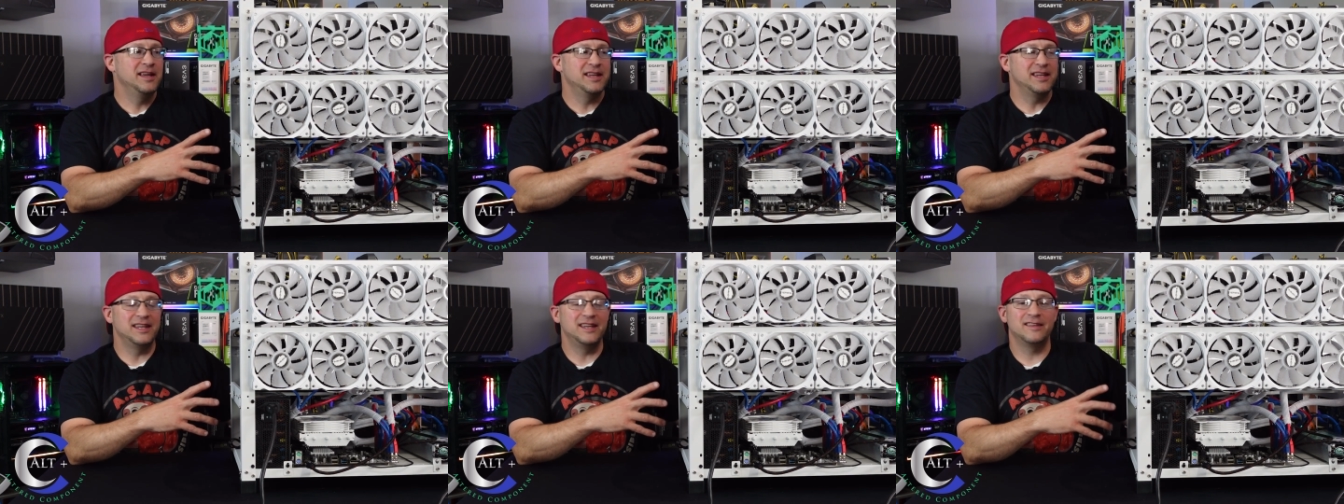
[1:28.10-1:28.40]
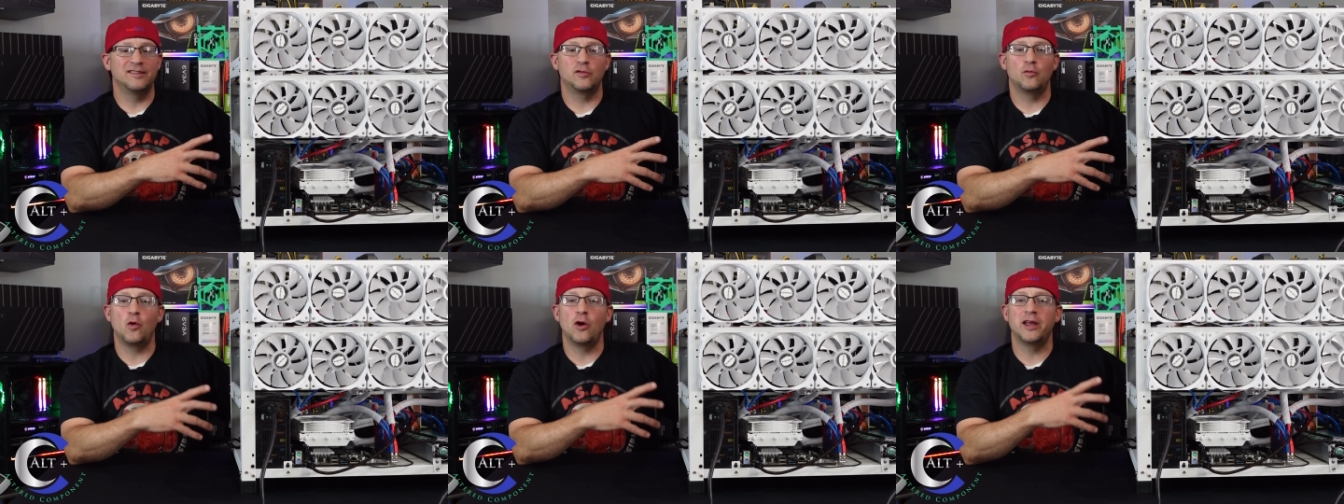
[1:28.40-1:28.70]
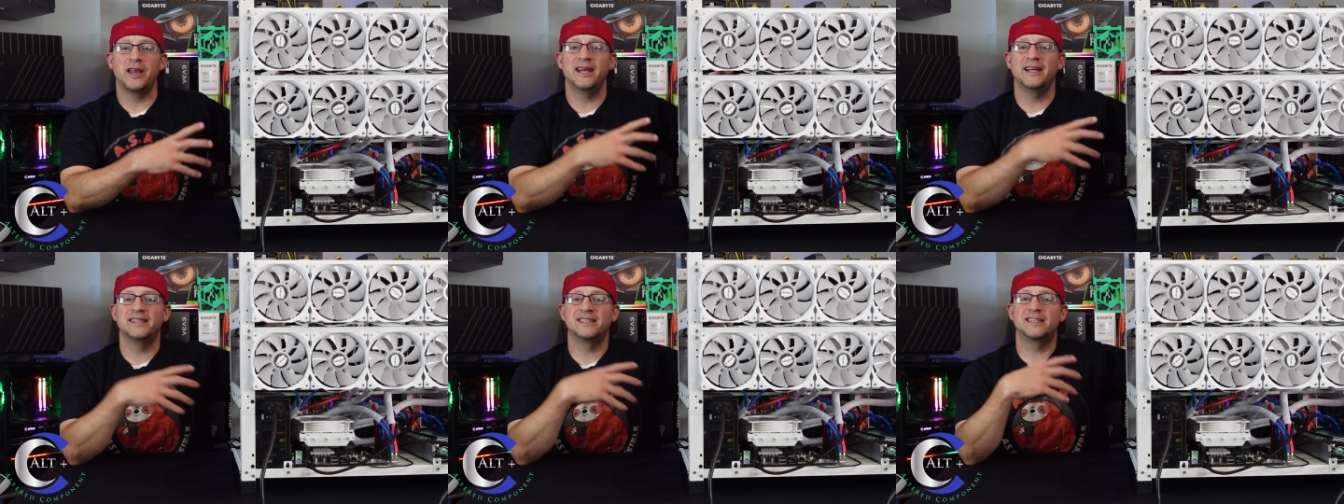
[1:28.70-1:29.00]
is
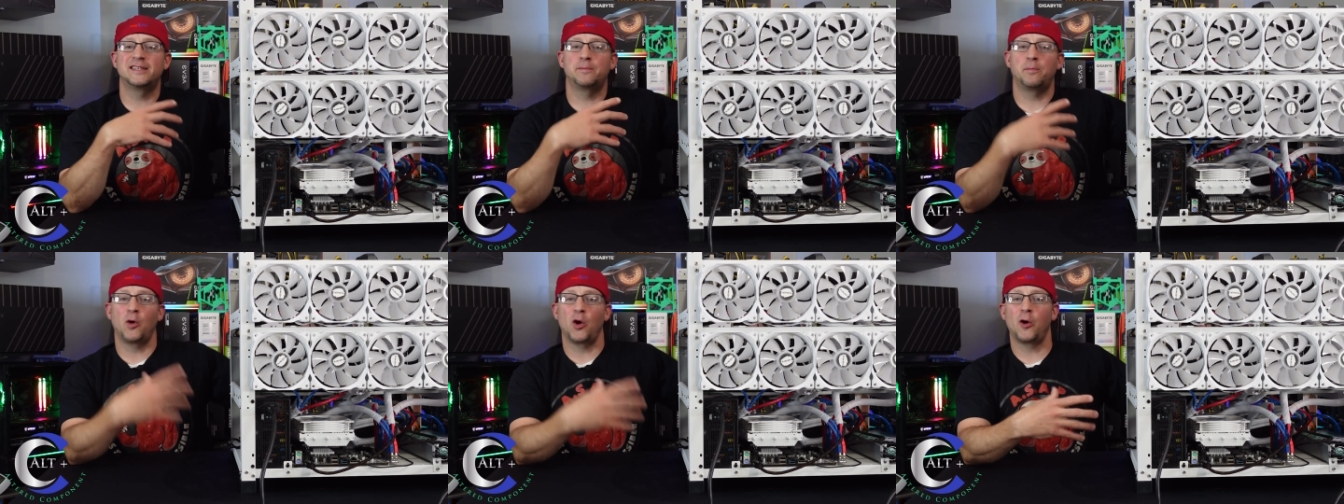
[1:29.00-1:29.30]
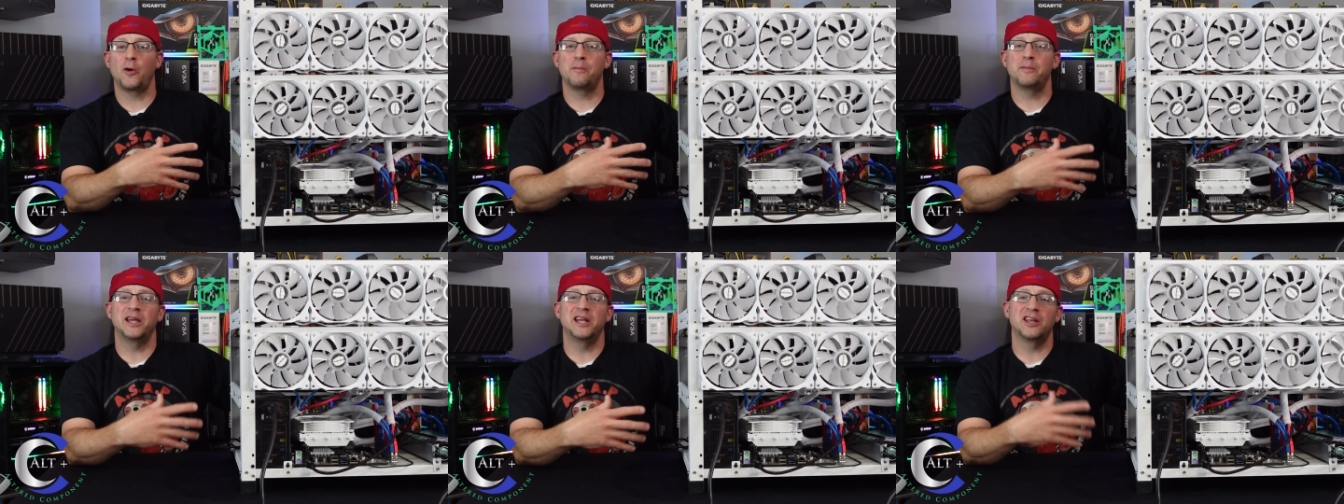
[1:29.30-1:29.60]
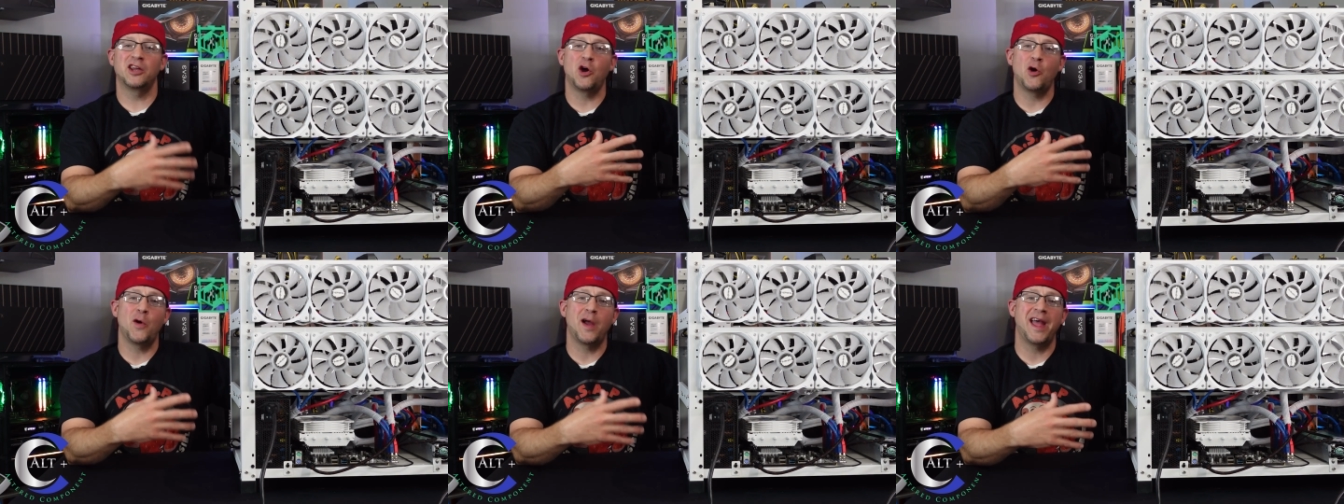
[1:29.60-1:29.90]
what has spurred me
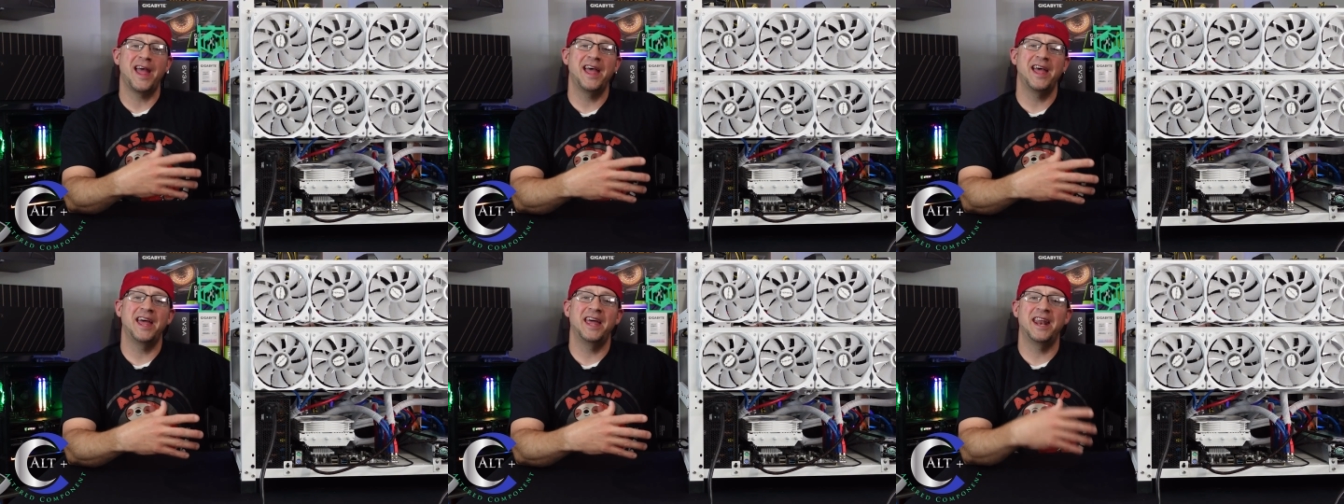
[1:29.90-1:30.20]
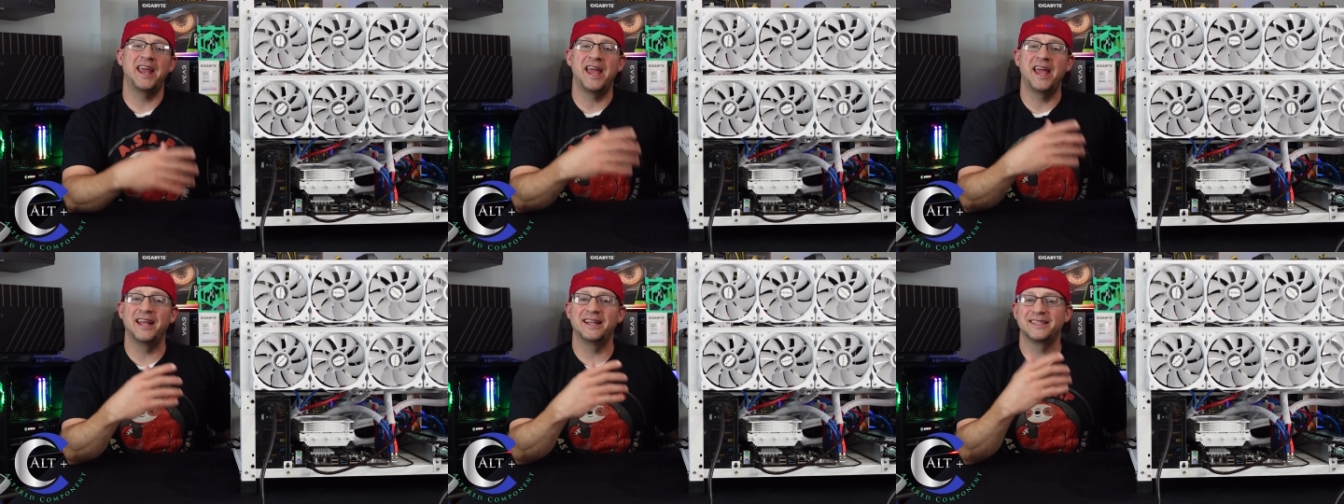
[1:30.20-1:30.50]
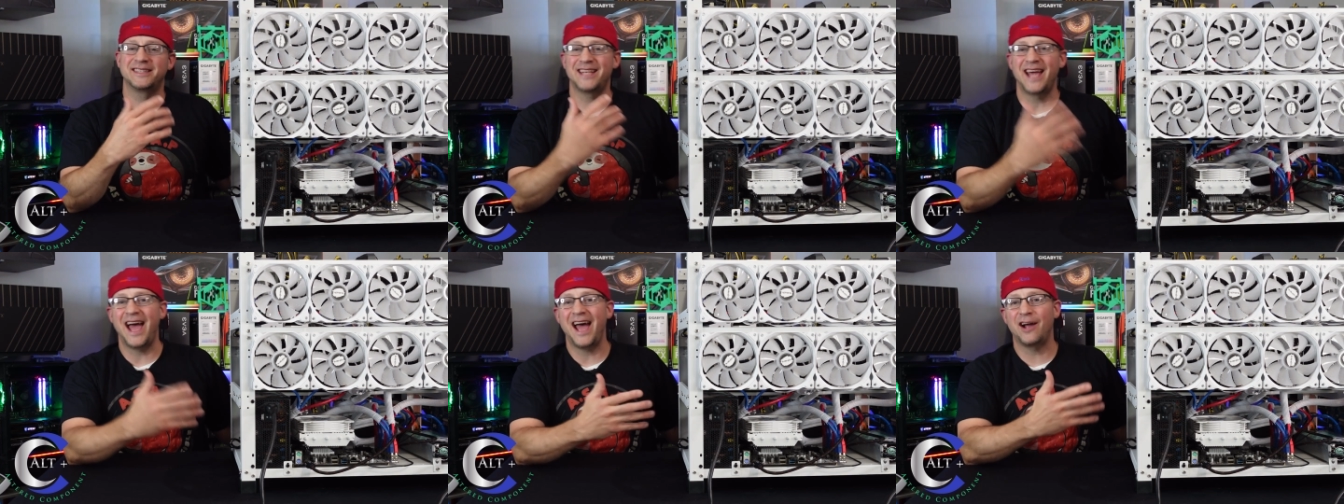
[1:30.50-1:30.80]
to go ahead
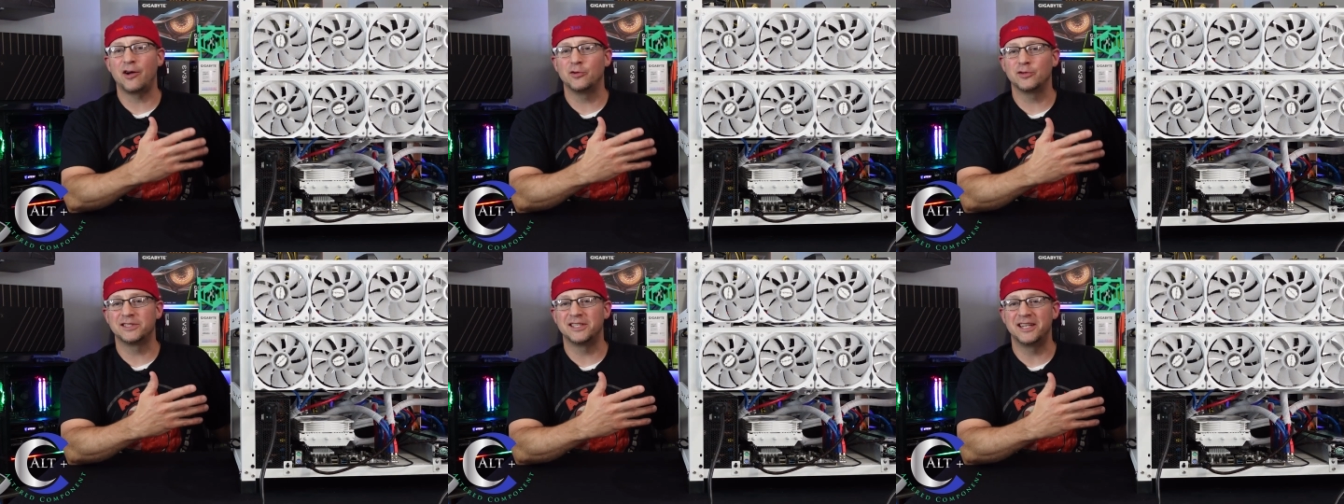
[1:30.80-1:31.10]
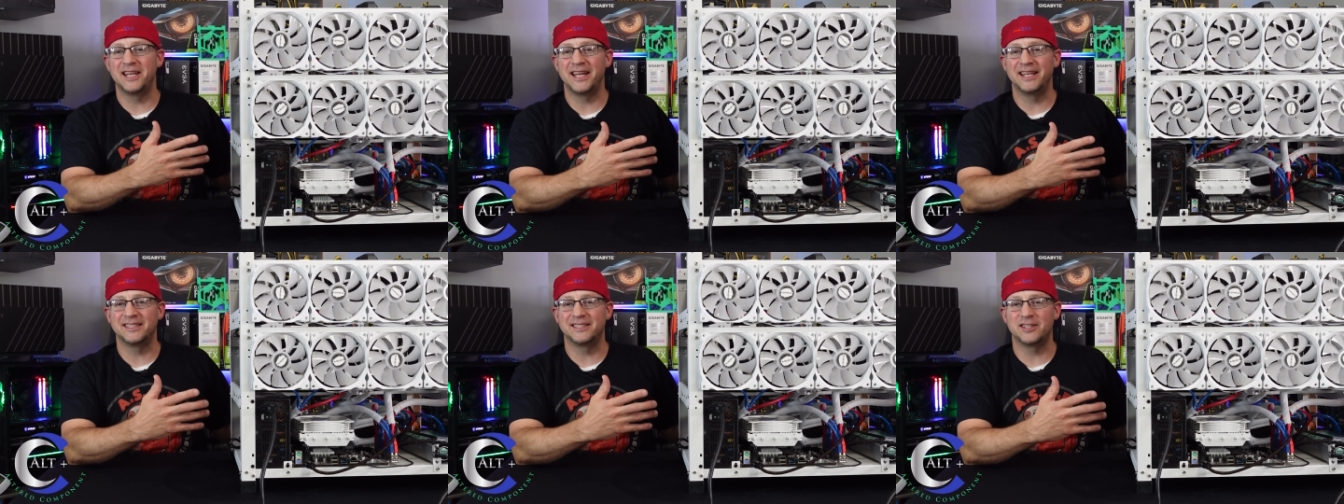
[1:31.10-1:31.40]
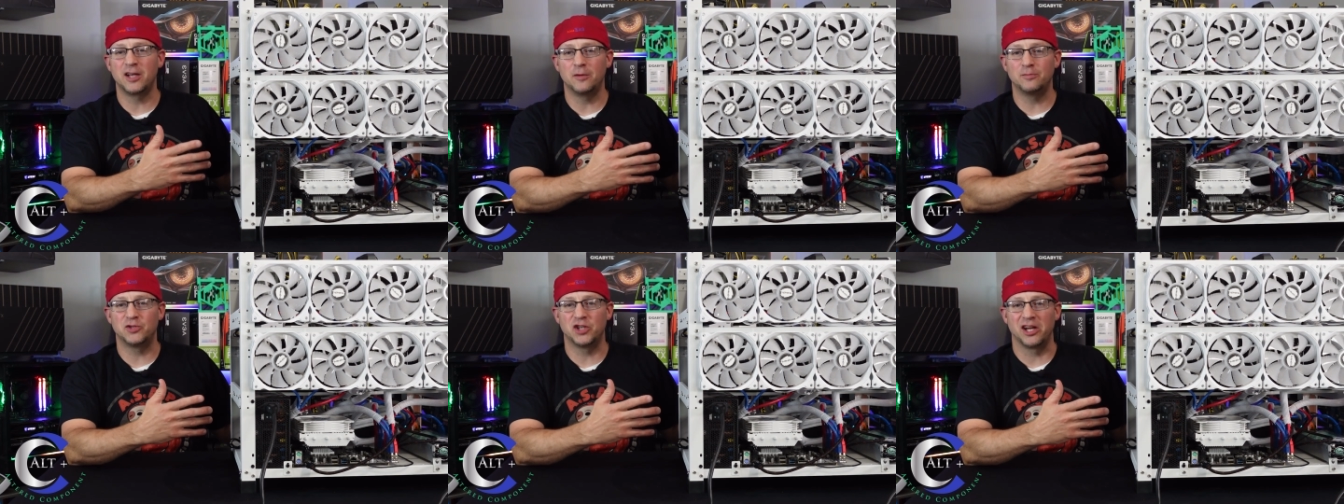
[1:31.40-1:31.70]
and tackle today's
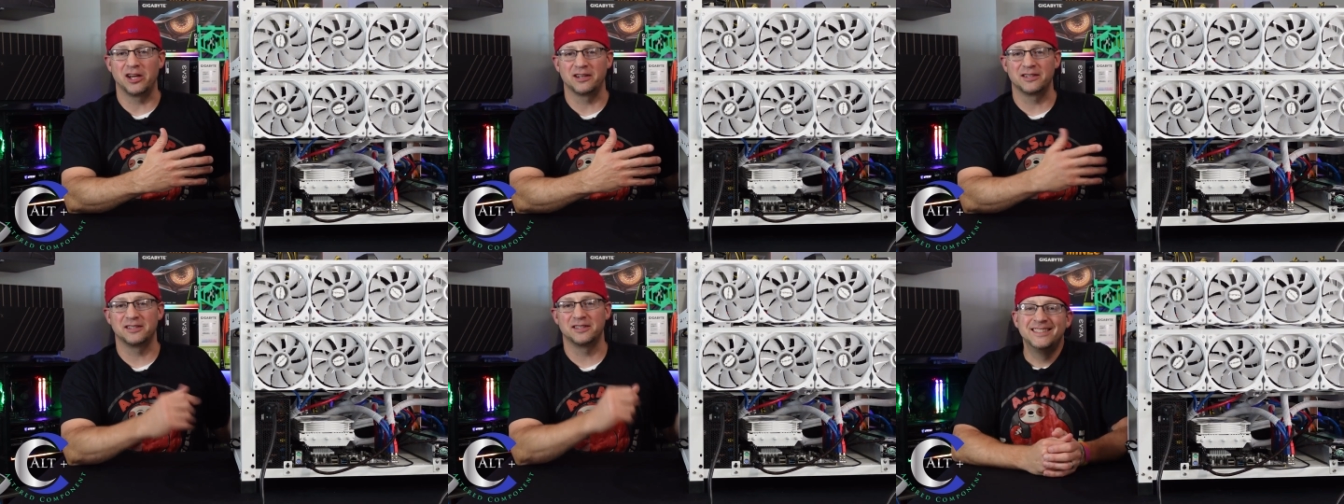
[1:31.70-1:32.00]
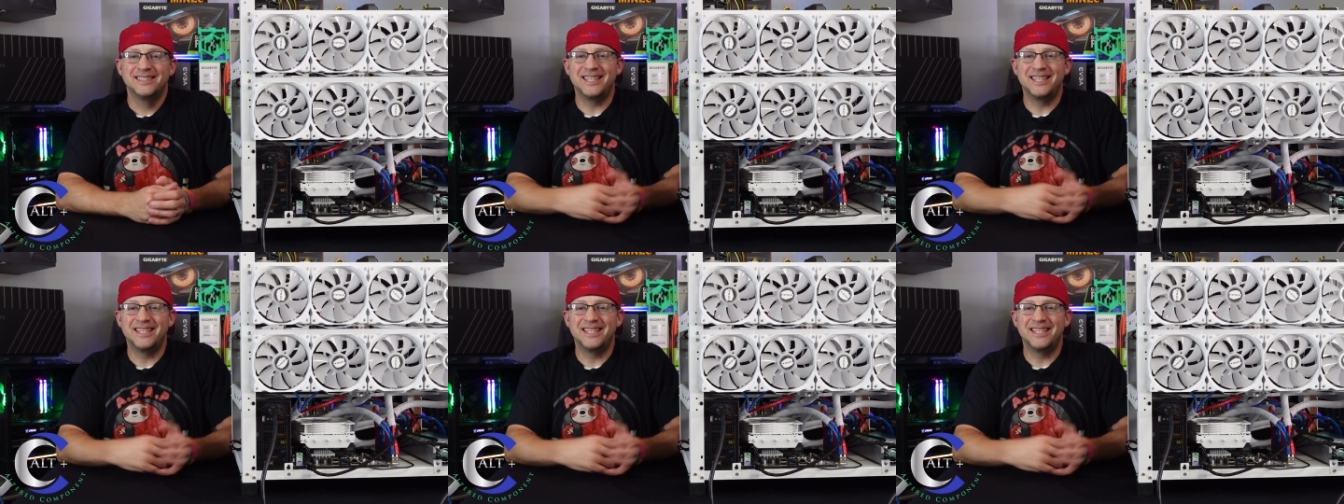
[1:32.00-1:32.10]
subject.